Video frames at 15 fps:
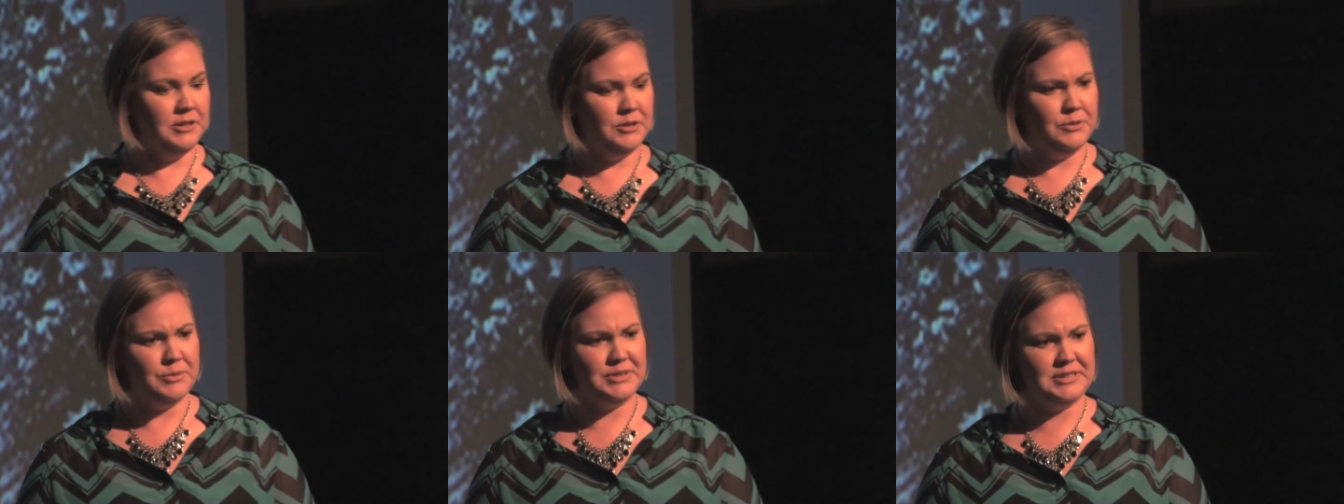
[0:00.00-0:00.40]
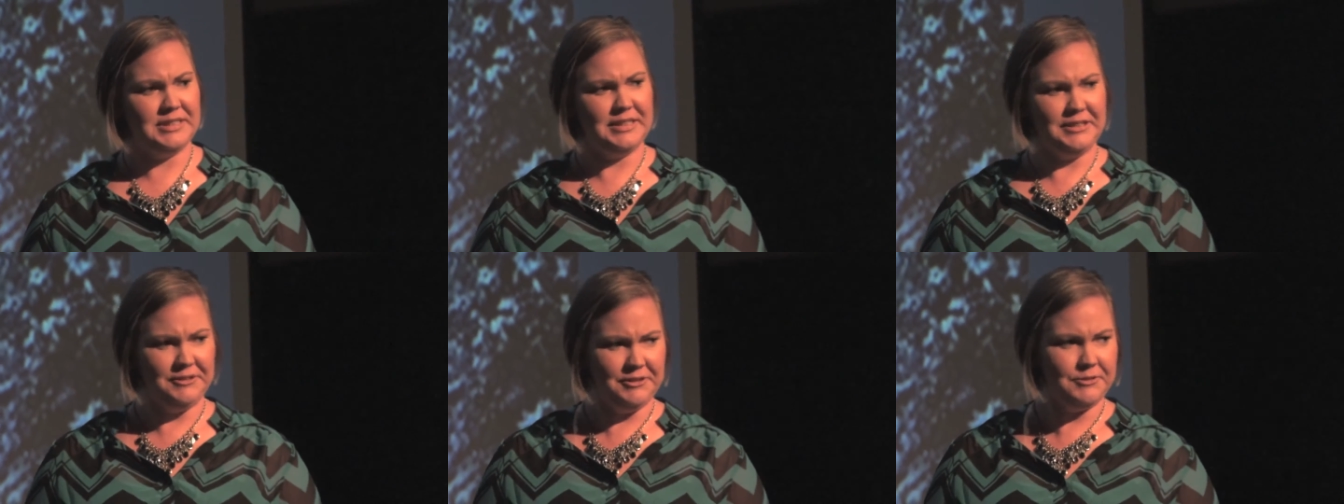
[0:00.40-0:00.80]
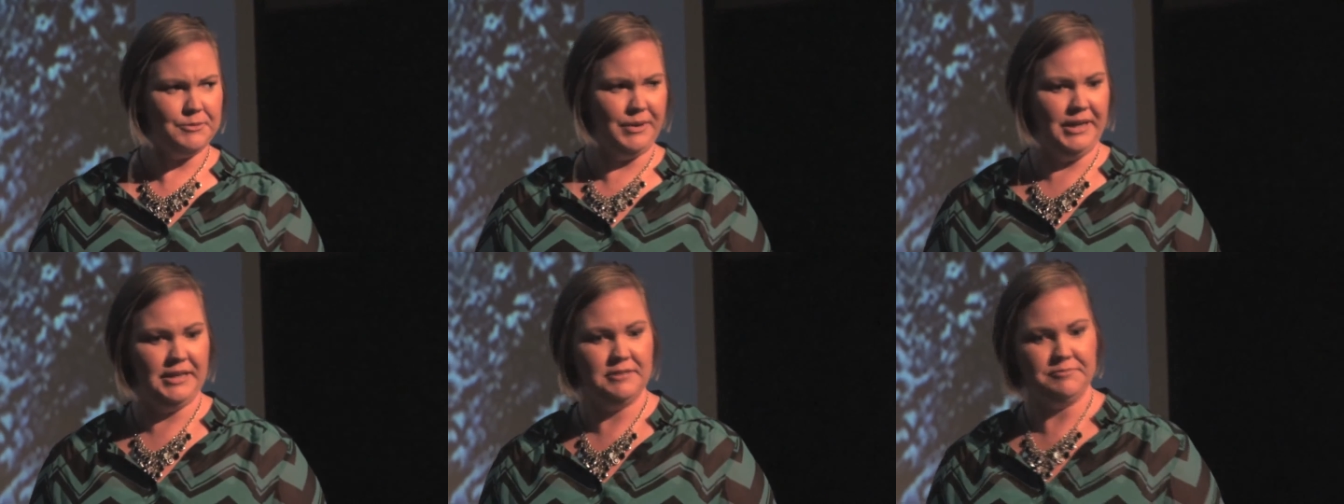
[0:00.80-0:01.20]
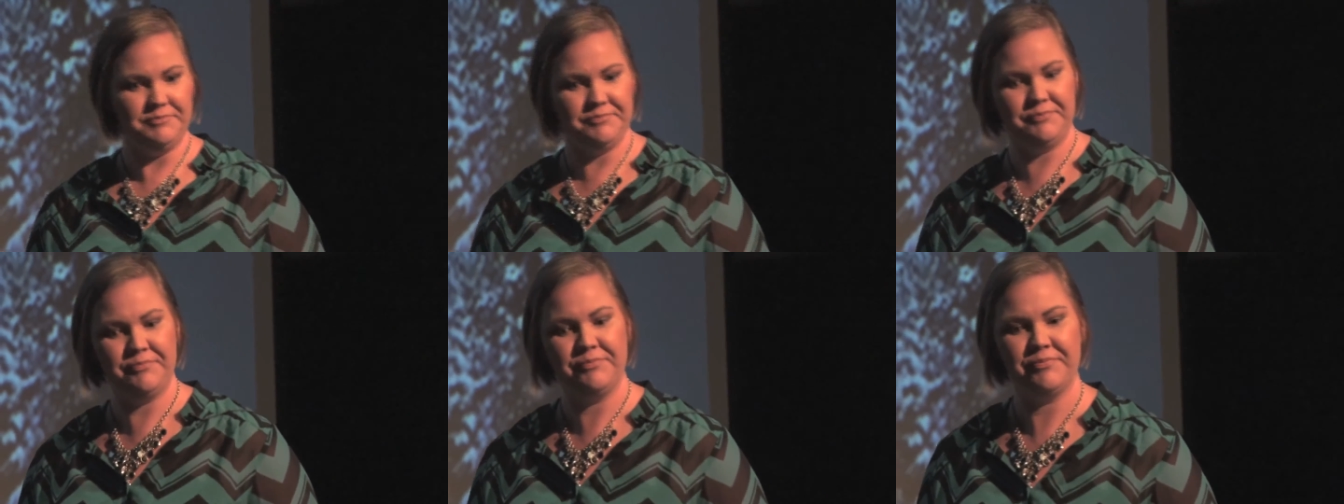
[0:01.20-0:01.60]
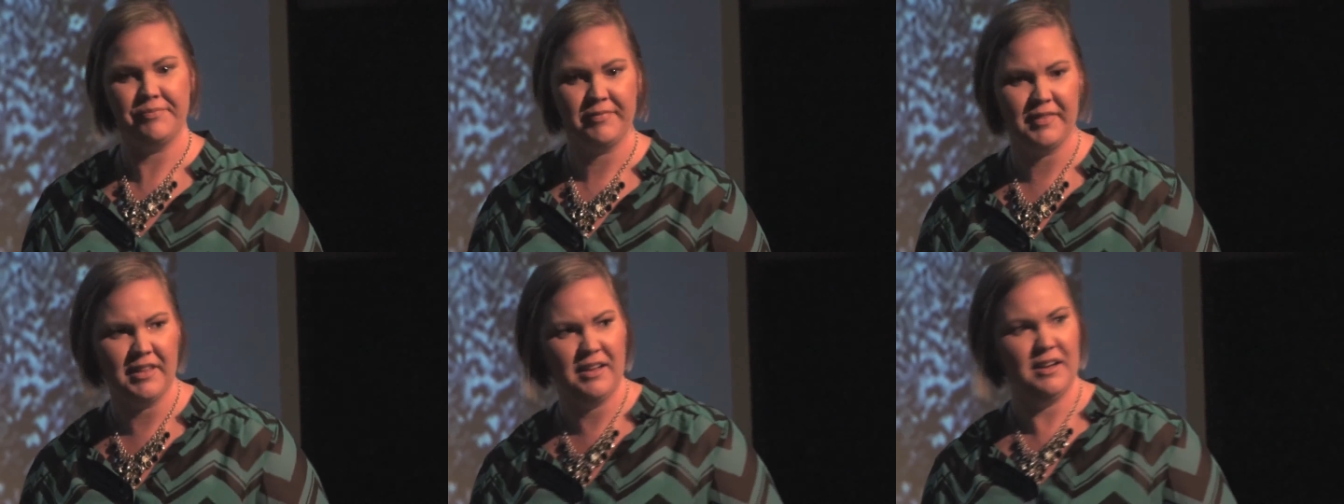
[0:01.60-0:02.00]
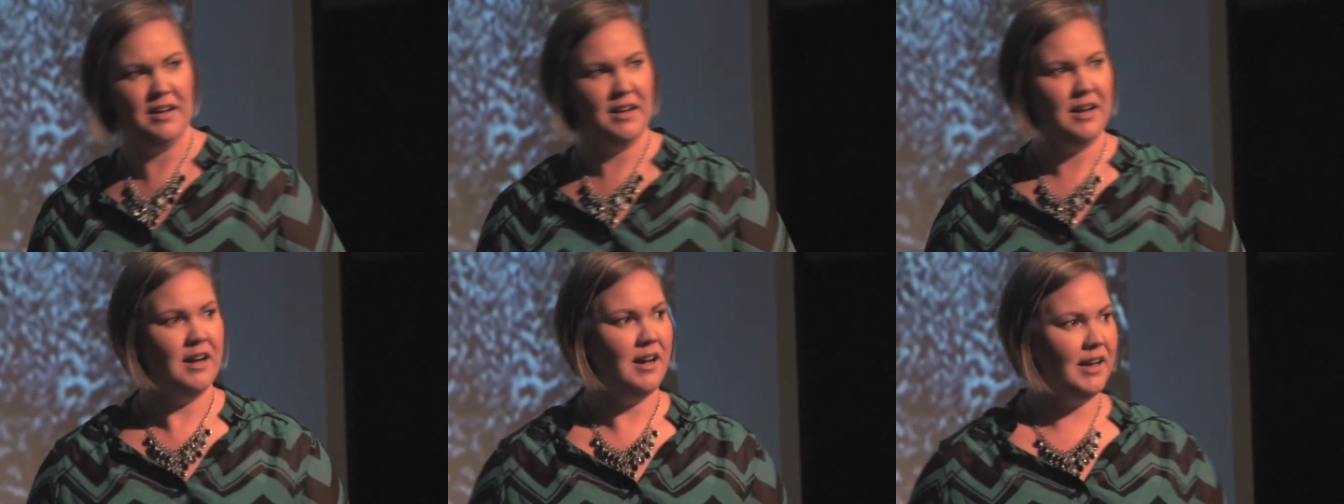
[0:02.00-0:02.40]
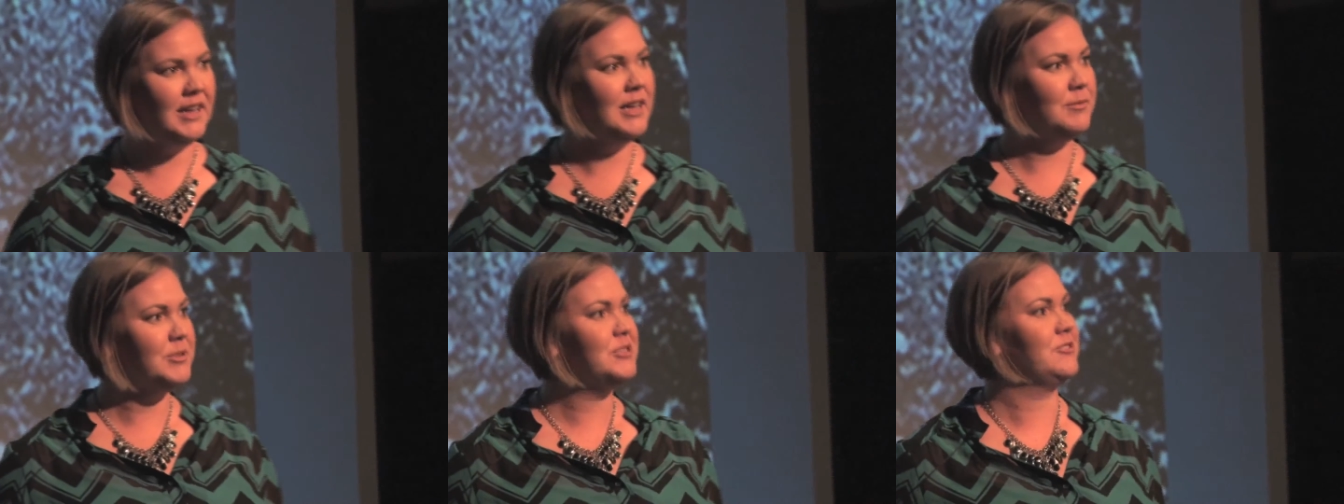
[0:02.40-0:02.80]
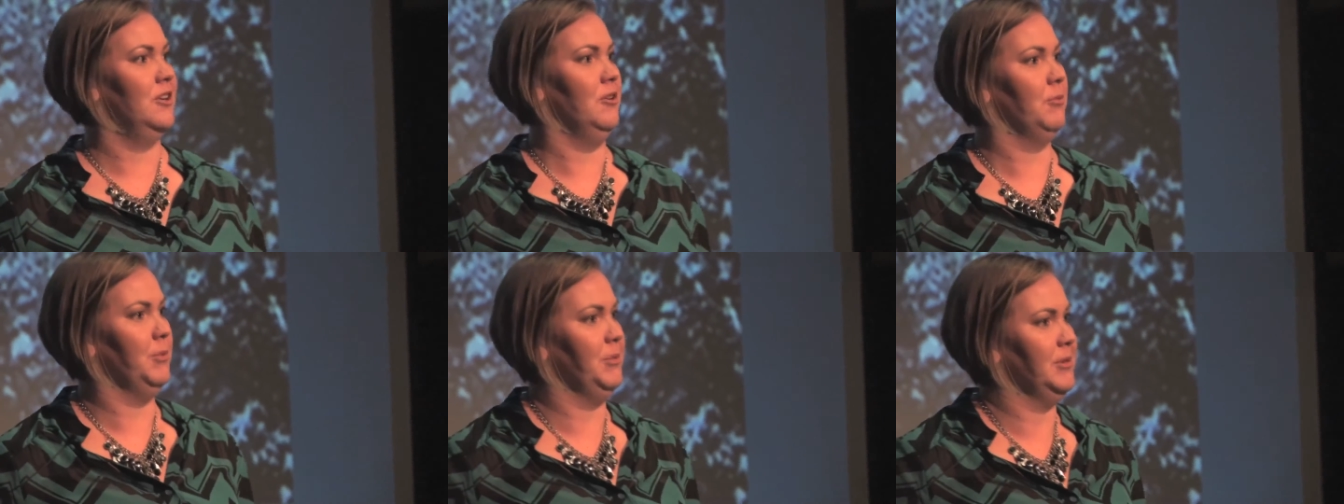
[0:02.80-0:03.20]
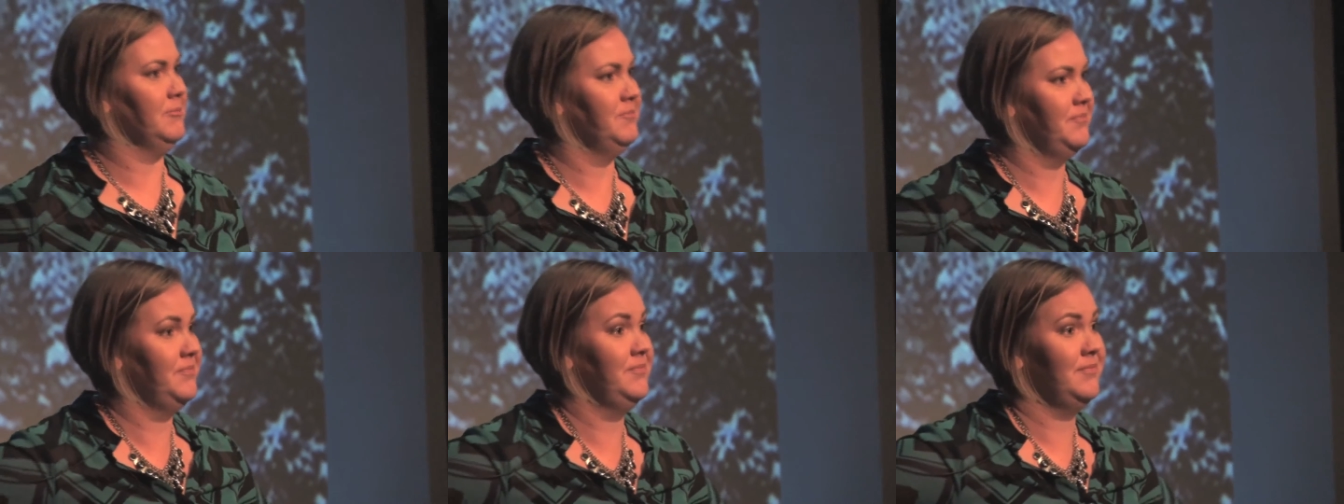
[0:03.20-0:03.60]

was that, you know what? I am a strong woman.